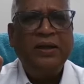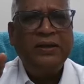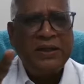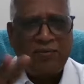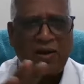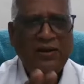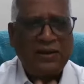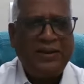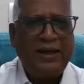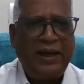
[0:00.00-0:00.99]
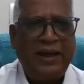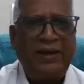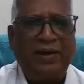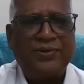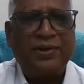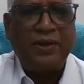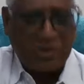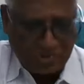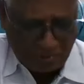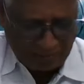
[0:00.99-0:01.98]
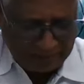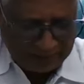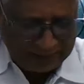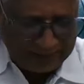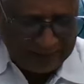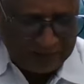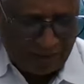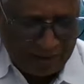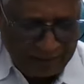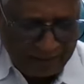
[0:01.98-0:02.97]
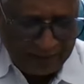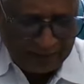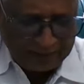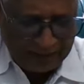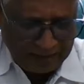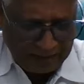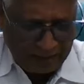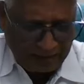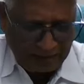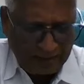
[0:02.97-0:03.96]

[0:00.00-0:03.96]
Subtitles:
These were all the three areas. So this is one. Then